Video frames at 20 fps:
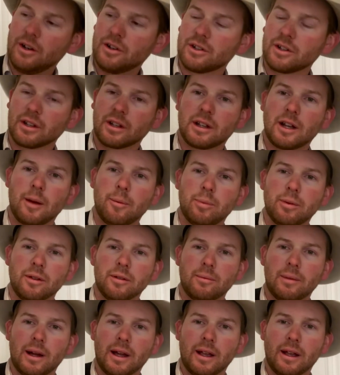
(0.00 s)
couple of
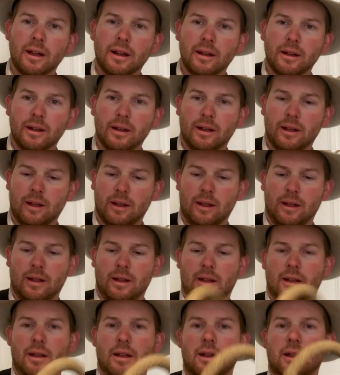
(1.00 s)
my
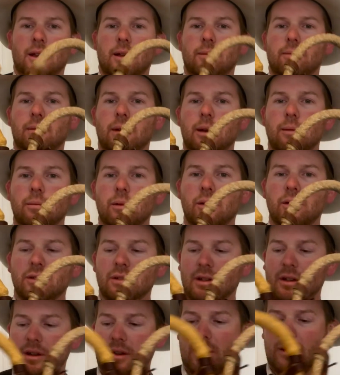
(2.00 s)

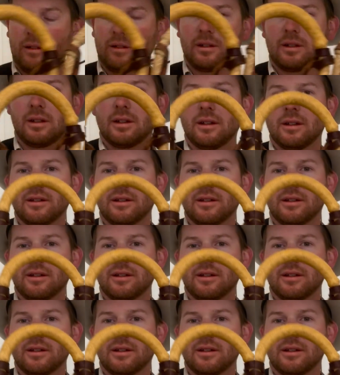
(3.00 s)
Bozels